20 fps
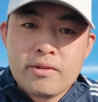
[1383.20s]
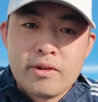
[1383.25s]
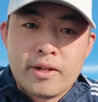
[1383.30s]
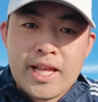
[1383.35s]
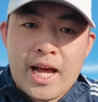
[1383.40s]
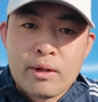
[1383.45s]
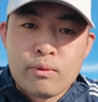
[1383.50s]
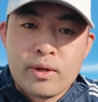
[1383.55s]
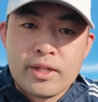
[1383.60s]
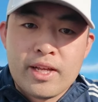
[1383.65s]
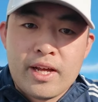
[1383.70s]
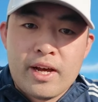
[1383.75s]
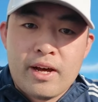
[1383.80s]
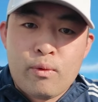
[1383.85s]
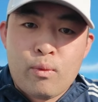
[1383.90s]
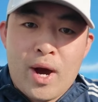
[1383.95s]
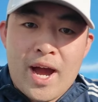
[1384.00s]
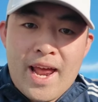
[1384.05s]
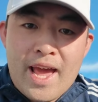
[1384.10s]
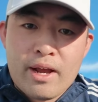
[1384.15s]
So that's what the
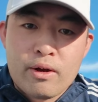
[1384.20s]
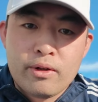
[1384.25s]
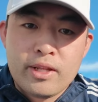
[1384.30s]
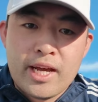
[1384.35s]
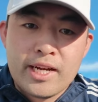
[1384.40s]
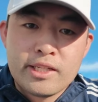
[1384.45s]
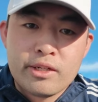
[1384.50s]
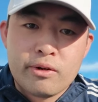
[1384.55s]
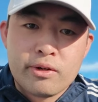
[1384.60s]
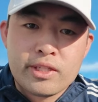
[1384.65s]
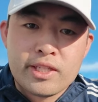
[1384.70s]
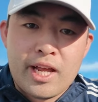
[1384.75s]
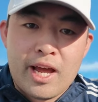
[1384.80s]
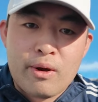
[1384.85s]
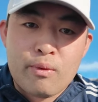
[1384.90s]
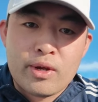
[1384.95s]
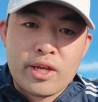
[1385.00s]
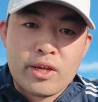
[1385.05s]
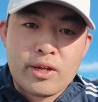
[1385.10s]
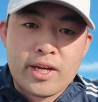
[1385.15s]
wide angle lens looks
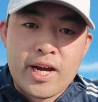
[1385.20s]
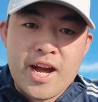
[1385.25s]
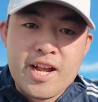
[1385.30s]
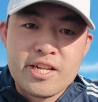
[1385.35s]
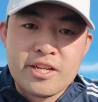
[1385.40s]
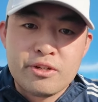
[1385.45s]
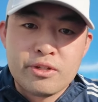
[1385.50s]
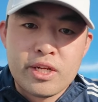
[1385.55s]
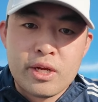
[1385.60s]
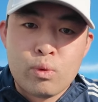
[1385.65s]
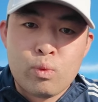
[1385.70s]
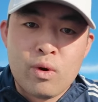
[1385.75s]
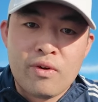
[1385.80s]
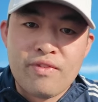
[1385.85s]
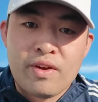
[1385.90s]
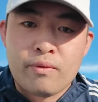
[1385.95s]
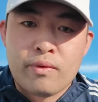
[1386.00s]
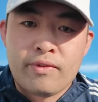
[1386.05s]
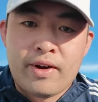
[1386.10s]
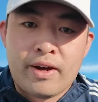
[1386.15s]
like when you guys use it with
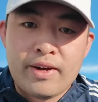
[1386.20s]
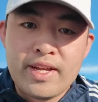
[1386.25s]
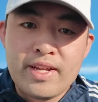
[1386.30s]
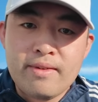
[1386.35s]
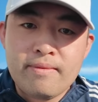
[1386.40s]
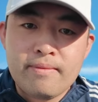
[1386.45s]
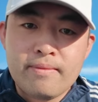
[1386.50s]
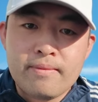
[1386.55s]
and without it.